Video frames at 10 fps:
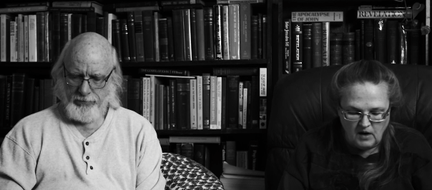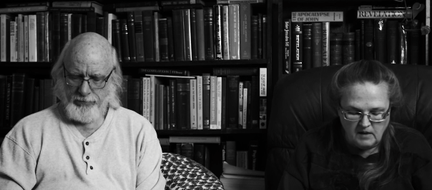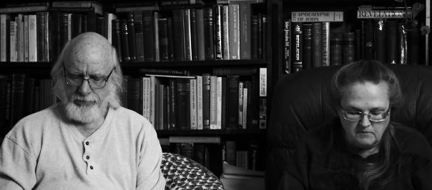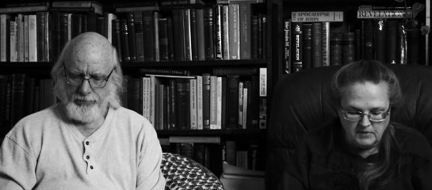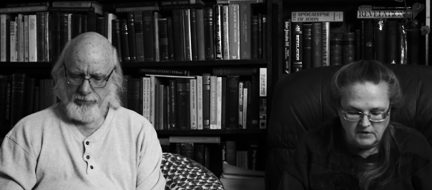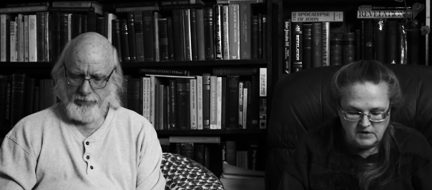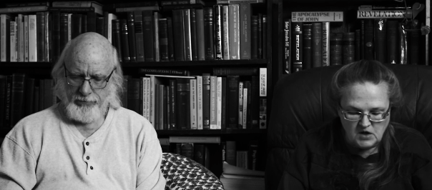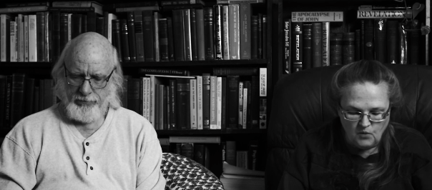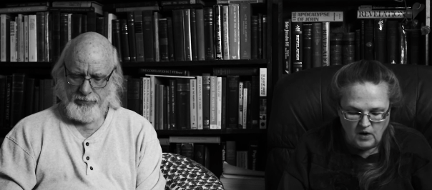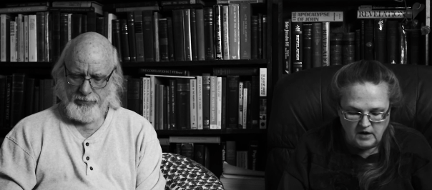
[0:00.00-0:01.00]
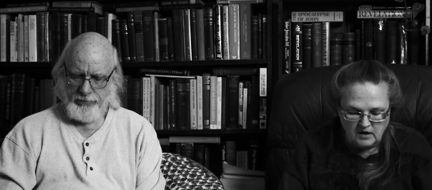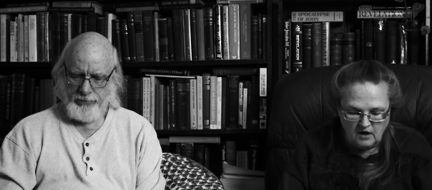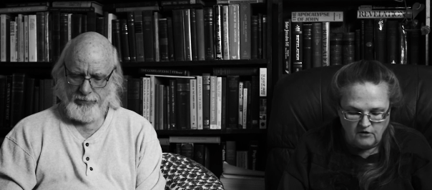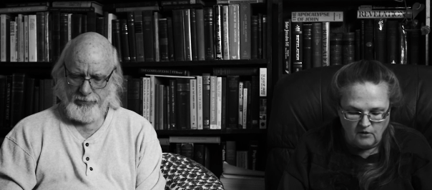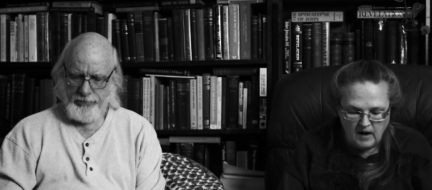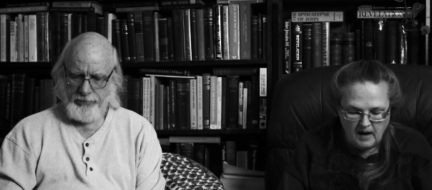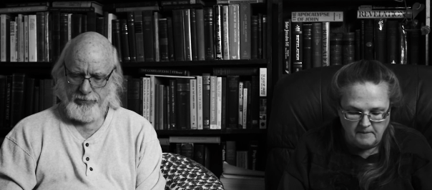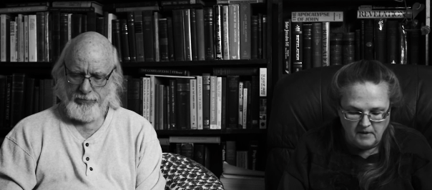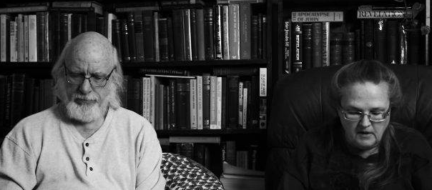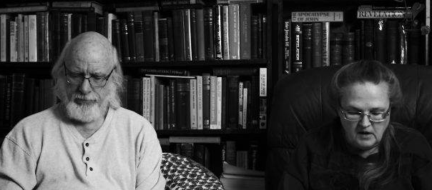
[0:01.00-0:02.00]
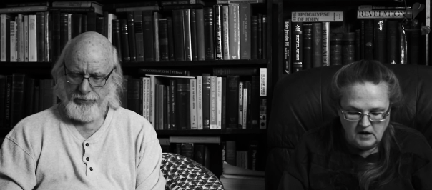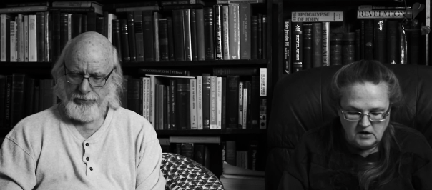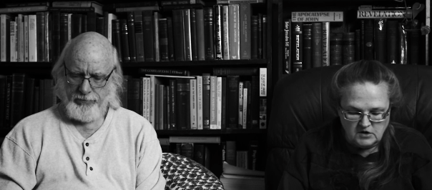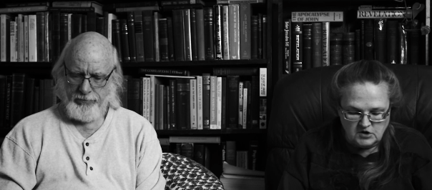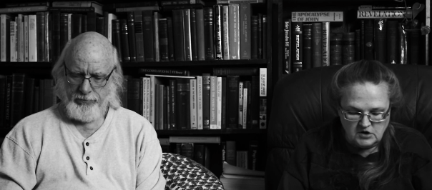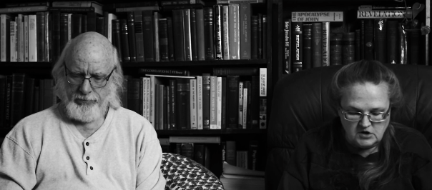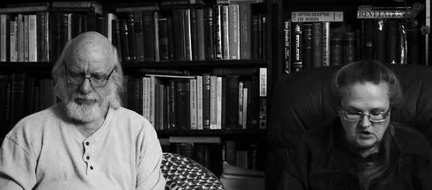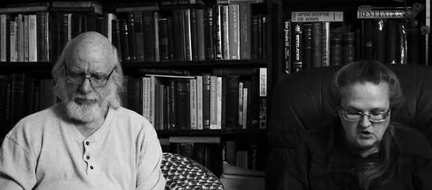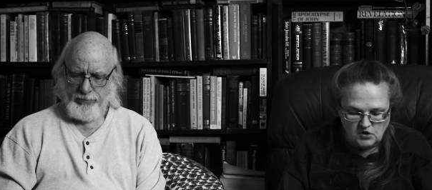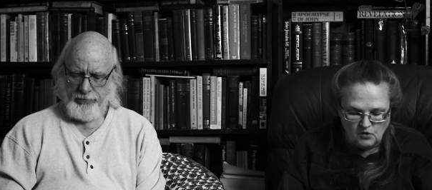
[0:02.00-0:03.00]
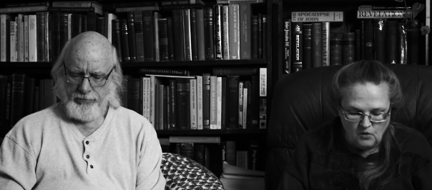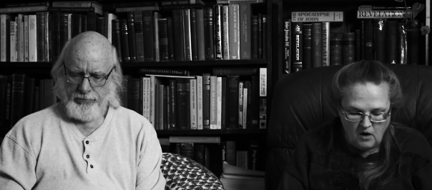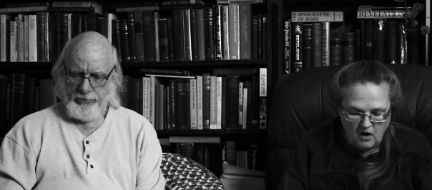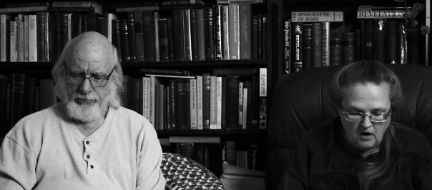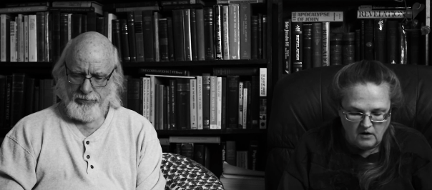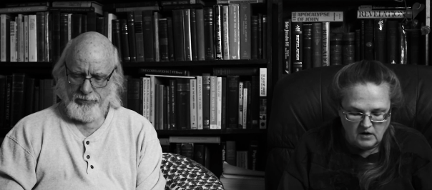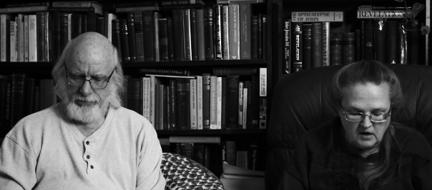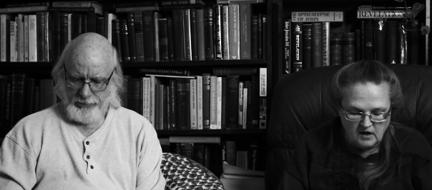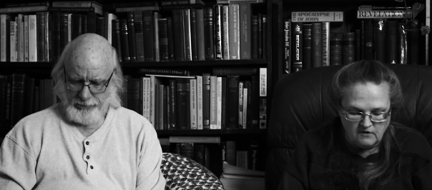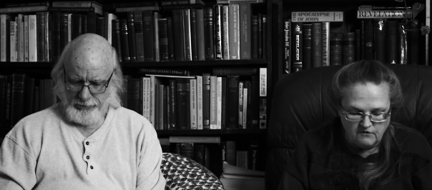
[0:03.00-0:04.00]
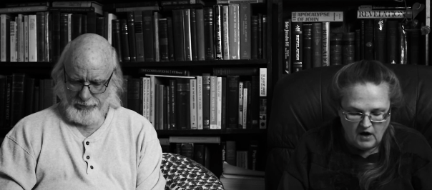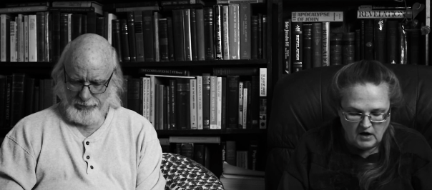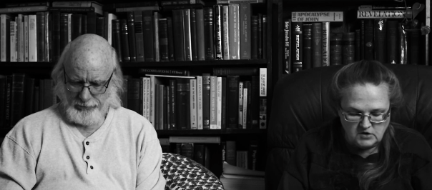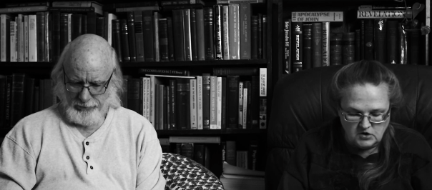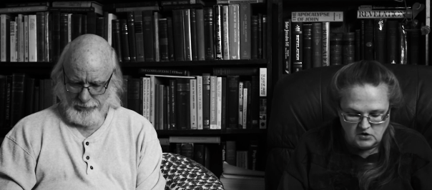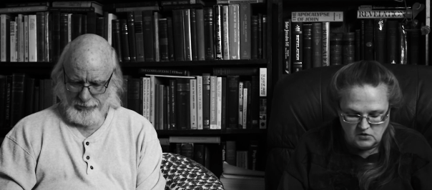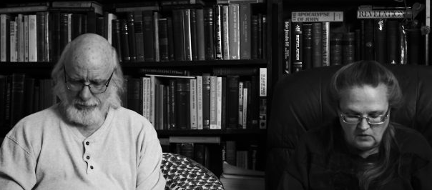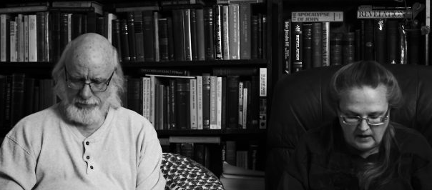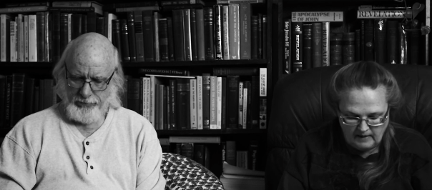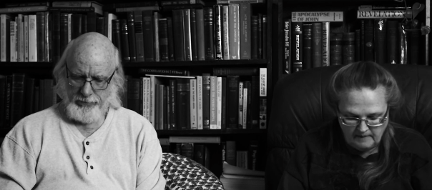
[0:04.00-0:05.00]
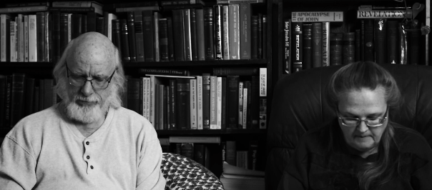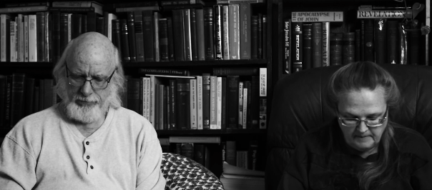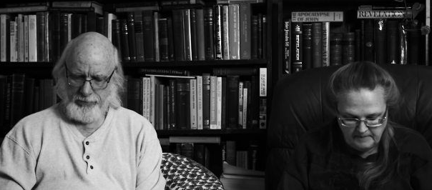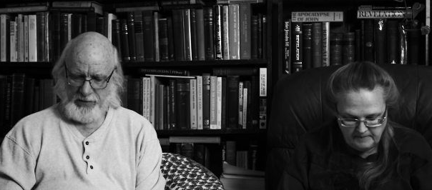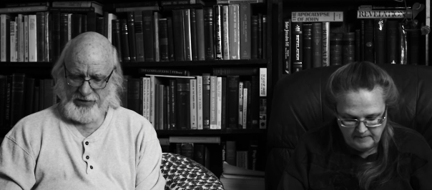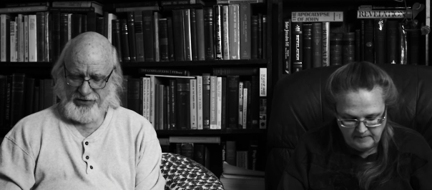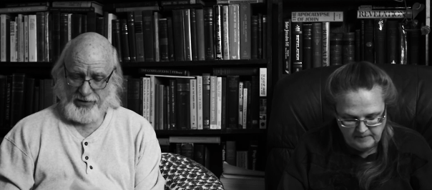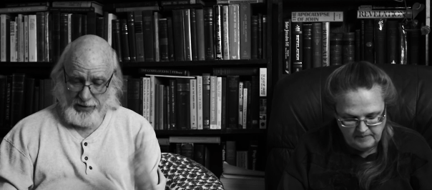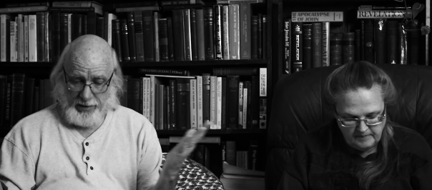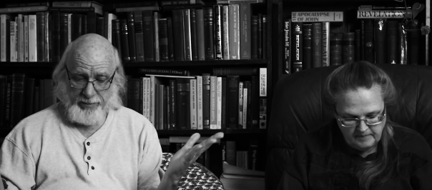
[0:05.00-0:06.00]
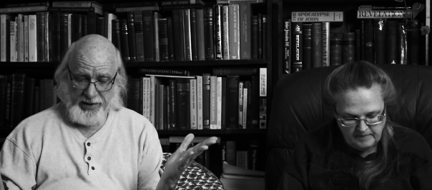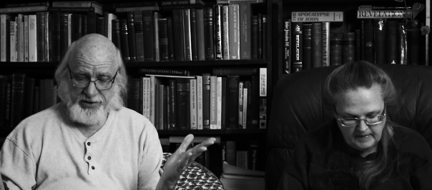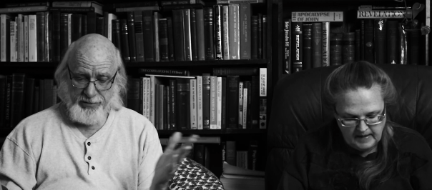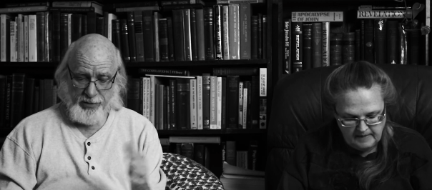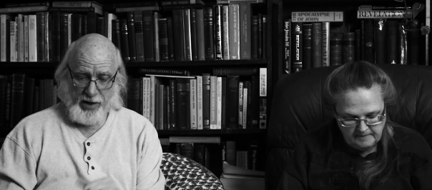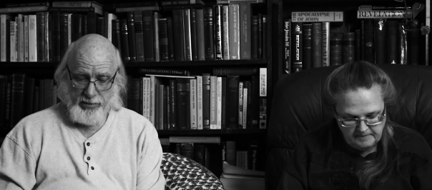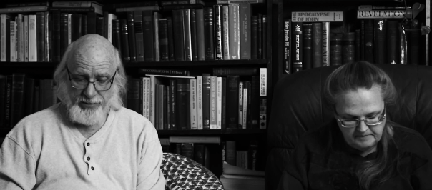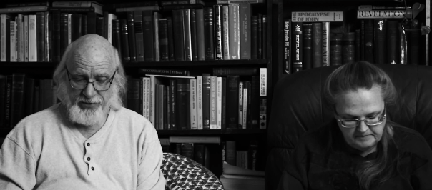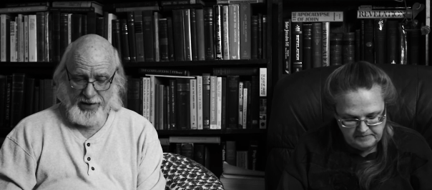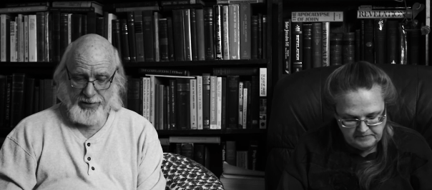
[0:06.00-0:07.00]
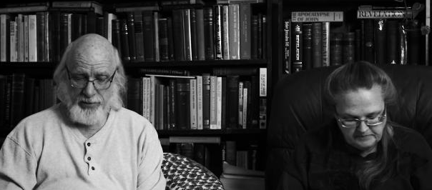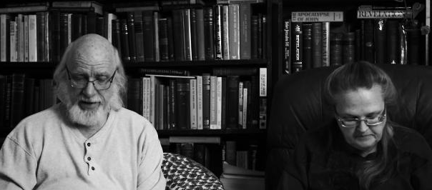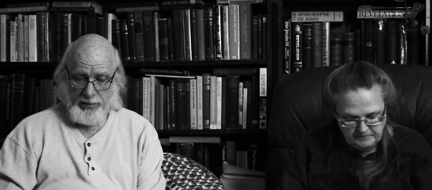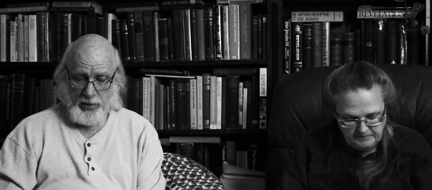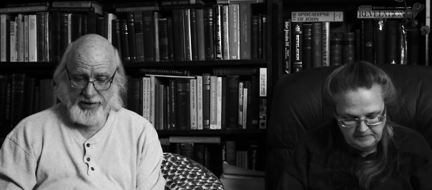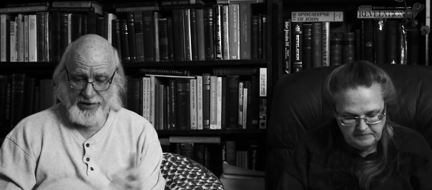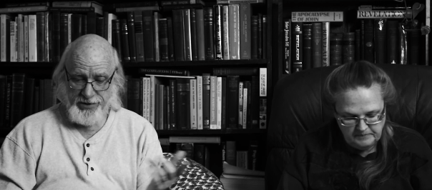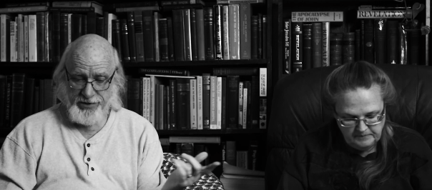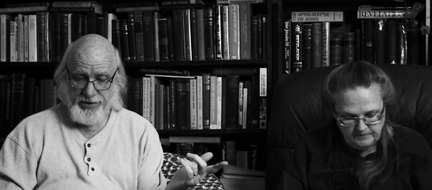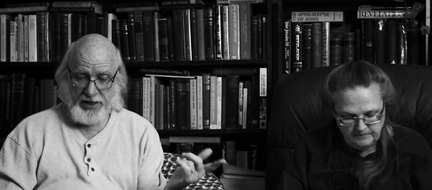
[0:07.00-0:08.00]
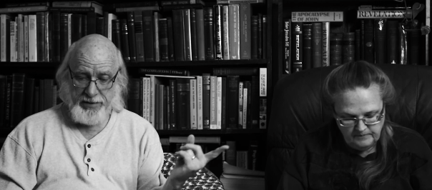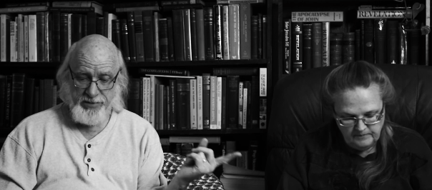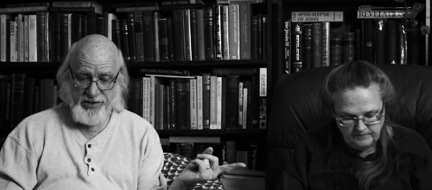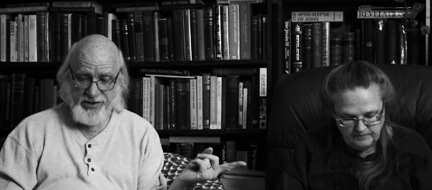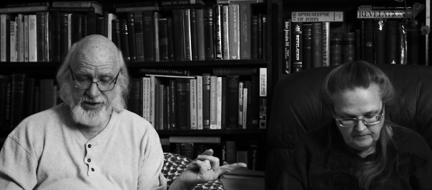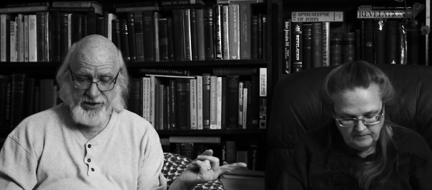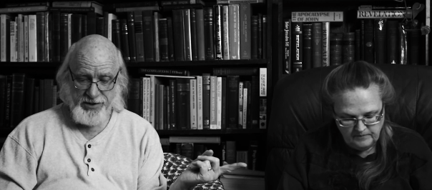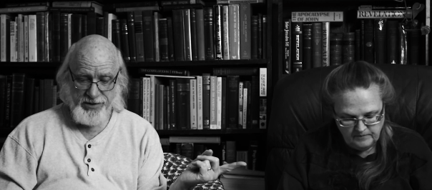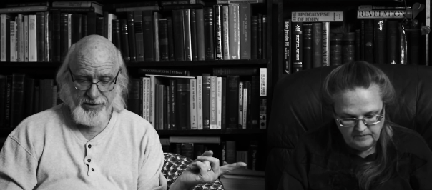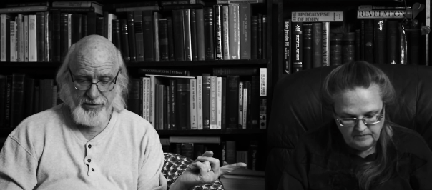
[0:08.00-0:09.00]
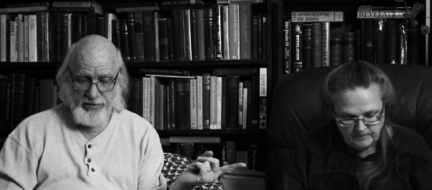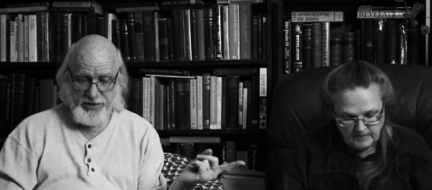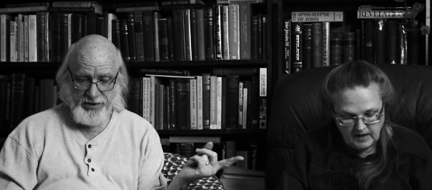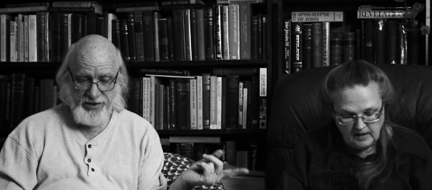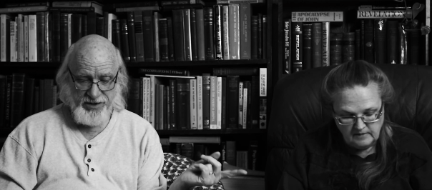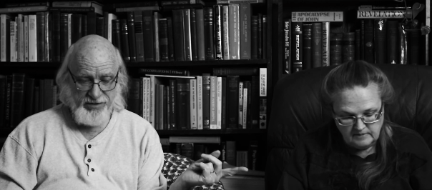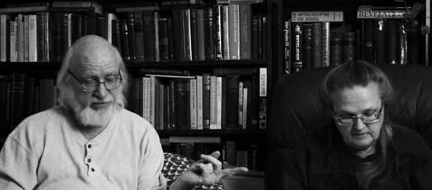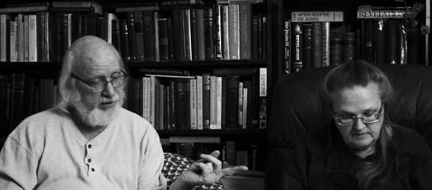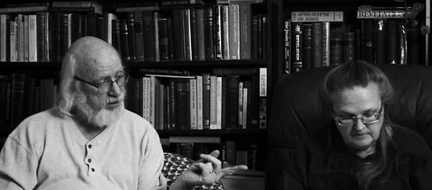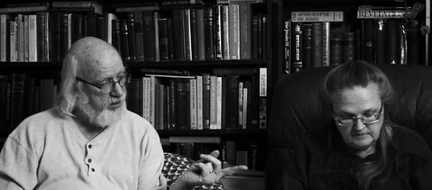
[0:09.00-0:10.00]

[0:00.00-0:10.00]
Speaker 1: and building one another up, just as you are, in fact, doing.
Speaker 2: So, a bunch of problems right away. One is times and seasons. Isn't this the very